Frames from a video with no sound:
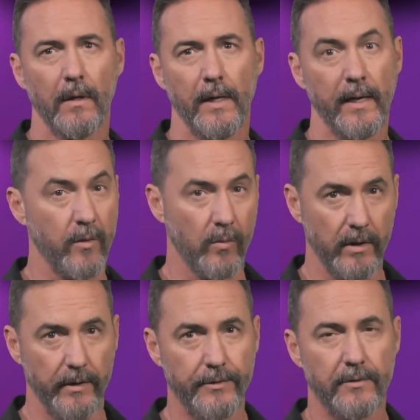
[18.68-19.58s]
In other
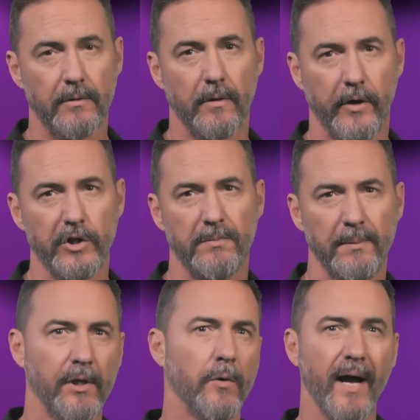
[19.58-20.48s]
words, those
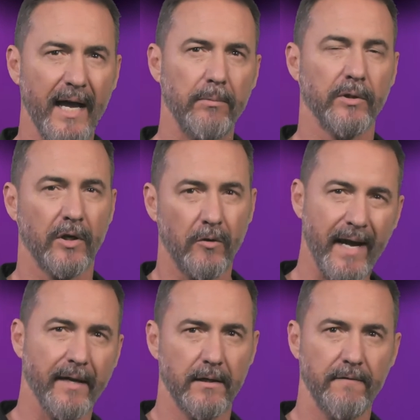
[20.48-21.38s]
people who are able to
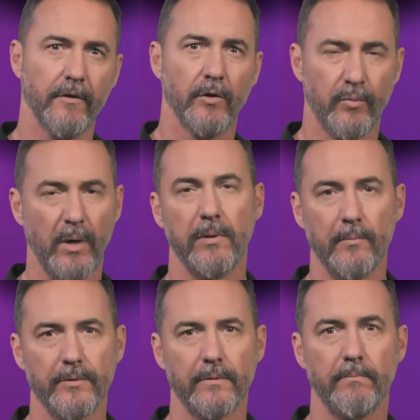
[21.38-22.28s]
crack difficult
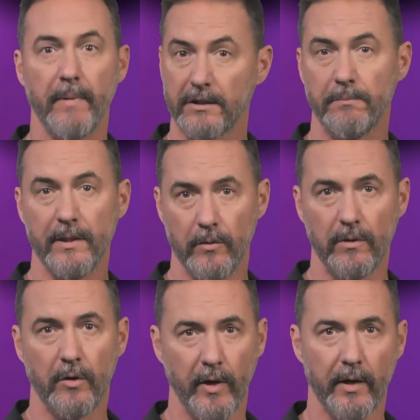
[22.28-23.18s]
problems must be
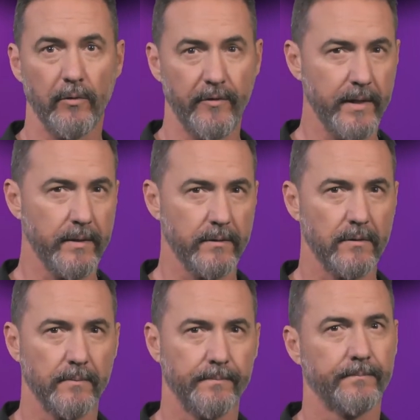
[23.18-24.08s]
good critical thinkers.